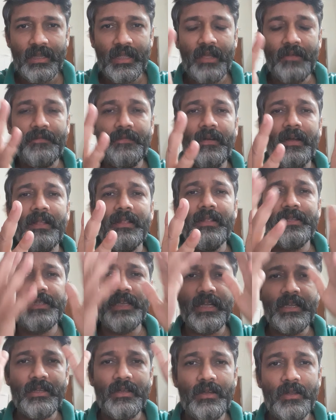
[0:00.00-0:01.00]

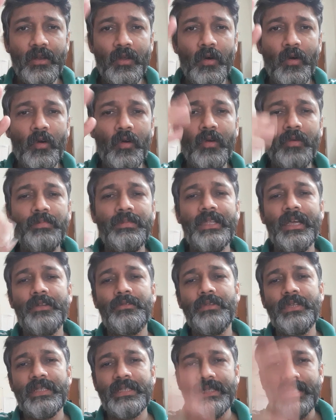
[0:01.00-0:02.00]
effulgent globe that
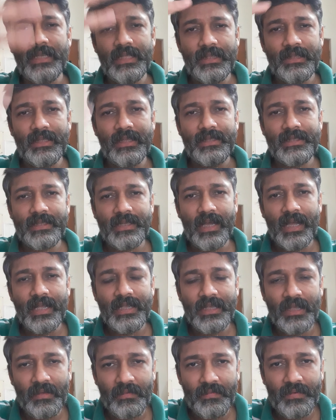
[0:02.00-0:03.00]
we see in the sky
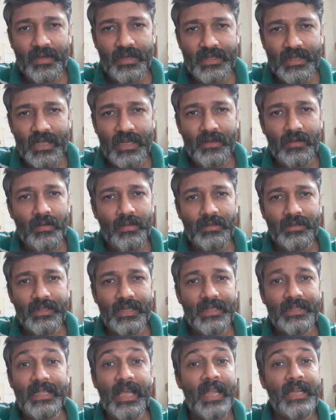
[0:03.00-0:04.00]
every day and all
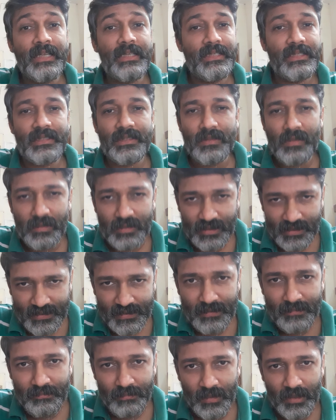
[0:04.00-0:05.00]
that, then it is not a
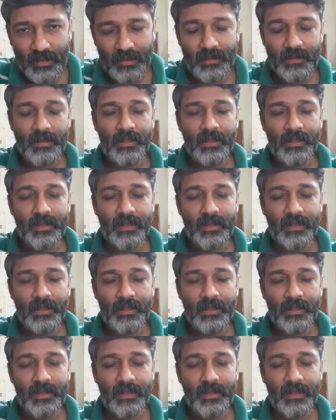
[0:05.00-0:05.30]
symbol.